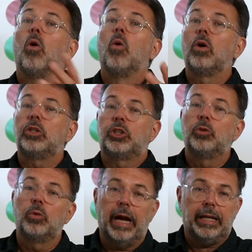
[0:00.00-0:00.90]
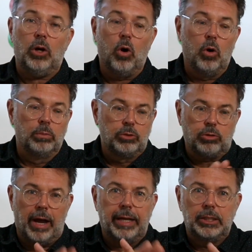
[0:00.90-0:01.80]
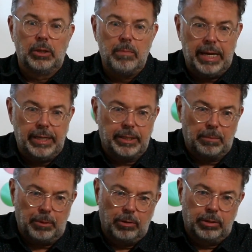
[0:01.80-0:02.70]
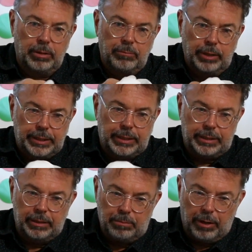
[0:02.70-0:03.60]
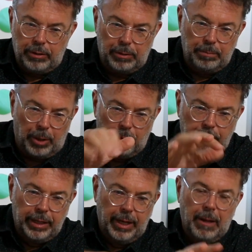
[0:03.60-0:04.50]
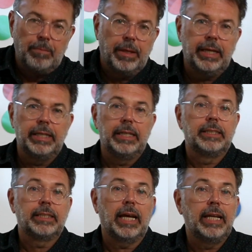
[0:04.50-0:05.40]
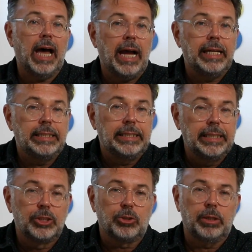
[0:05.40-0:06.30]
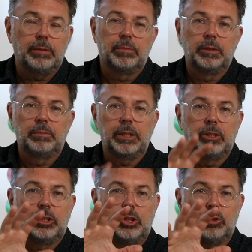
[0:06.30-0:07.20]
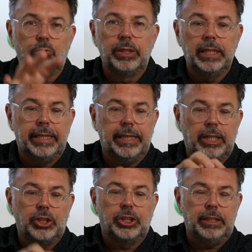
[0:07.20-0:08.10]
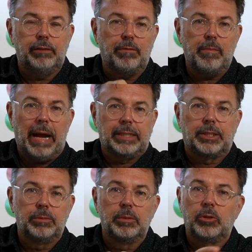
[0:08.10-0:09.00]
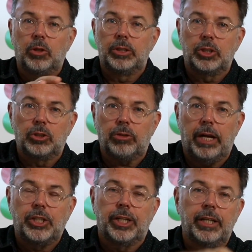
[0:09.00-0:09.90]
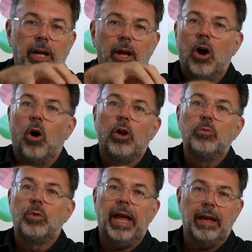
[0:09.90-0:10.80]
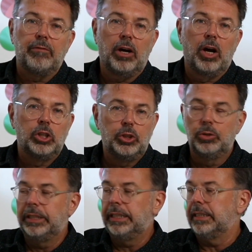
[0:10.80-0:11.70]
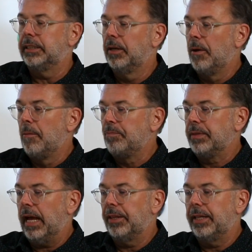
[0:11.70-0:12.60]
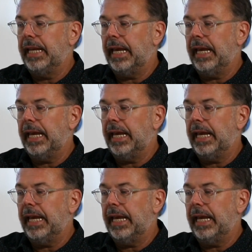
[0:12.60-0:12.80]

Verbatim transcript: or you at home trying to mend a broken wrist and broken bone, it is an ideal treatment because you really achieve maximum concentration on wherever you need. Now the